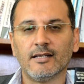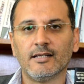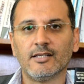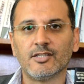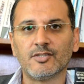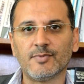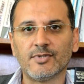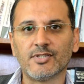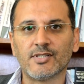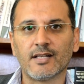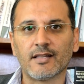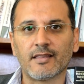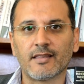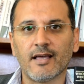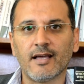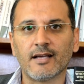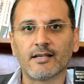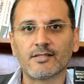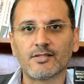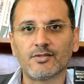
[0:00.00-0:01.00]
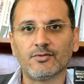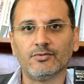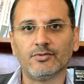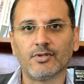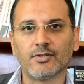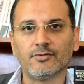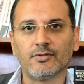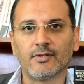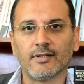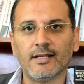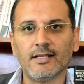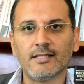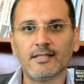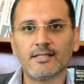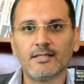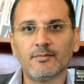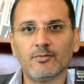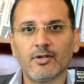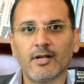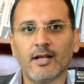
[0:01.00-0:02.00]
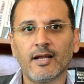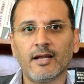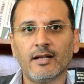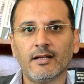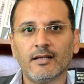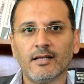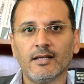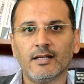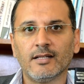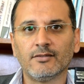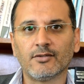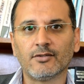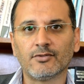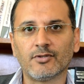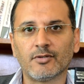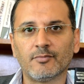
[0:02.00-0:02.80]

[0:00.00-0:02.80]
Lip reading: Special thanks to Dr. Nancy Murray, Dr.